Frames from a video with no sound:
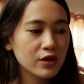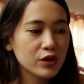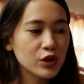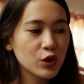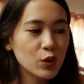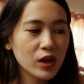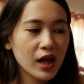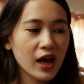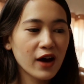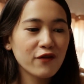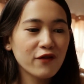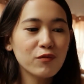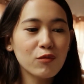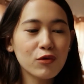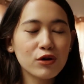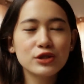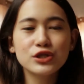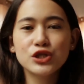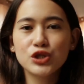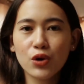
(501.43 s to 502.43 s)
you'll have
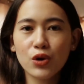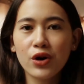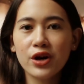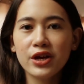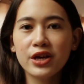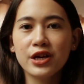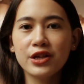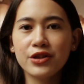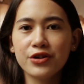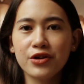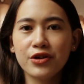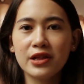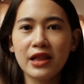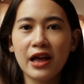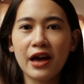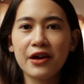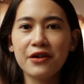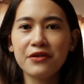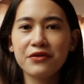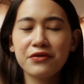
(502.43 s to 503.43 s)
more joy in your
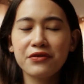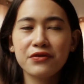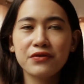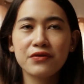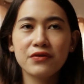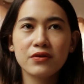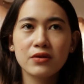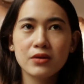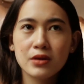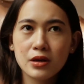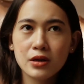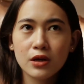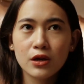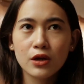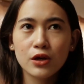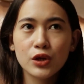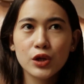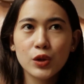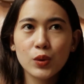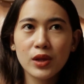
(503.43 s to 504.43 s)
life.
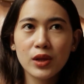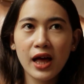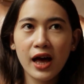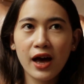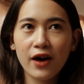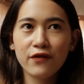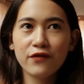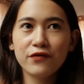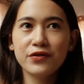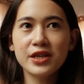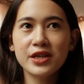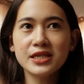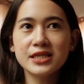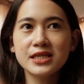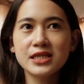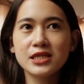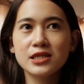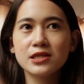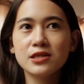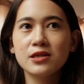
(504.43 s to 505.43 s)
You'll have
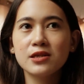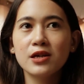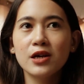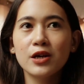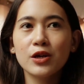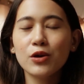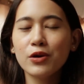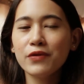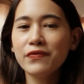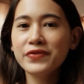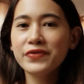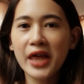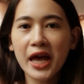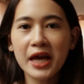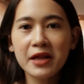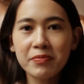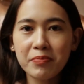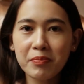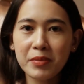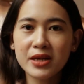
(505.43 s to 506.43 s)
this
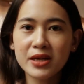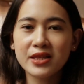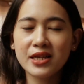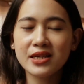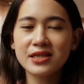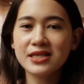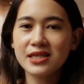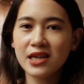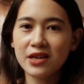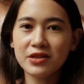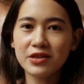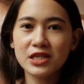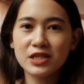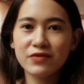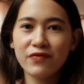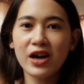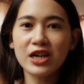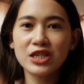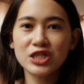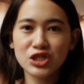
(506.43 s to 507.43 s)
contentment and
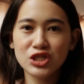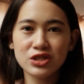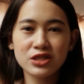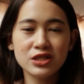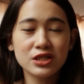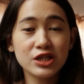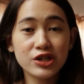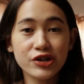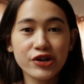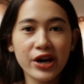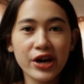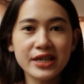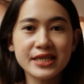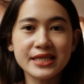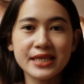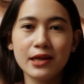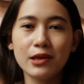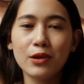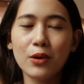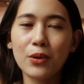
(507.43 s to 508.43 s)
satisfaction in Christ
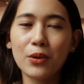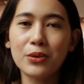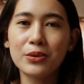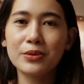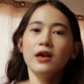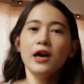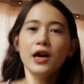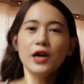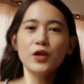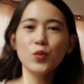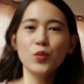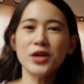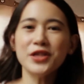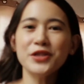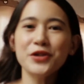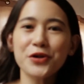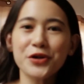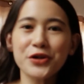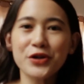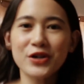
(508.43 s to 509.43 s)
alone. And when
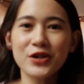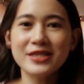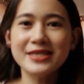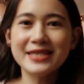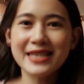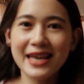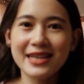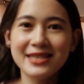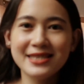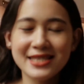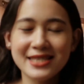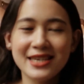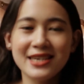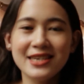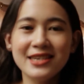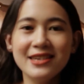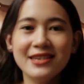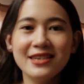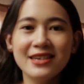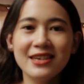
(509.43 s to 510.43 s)
you're
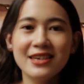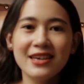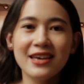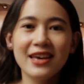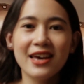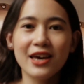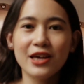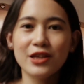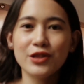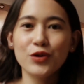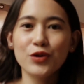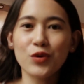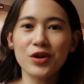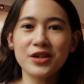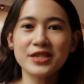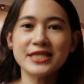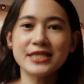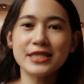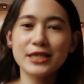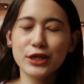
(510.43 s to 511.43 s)
contented and you are
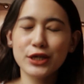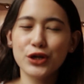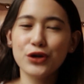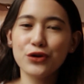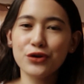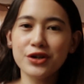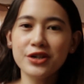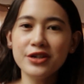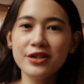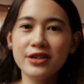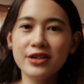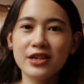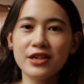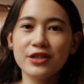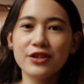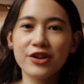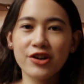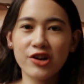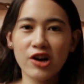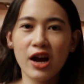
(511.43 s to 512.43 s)
secured
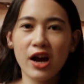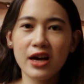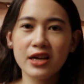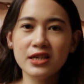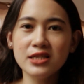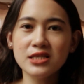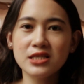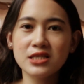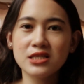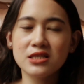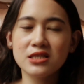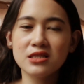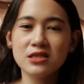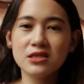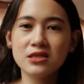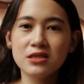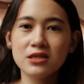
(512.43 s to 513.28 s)
in Christ,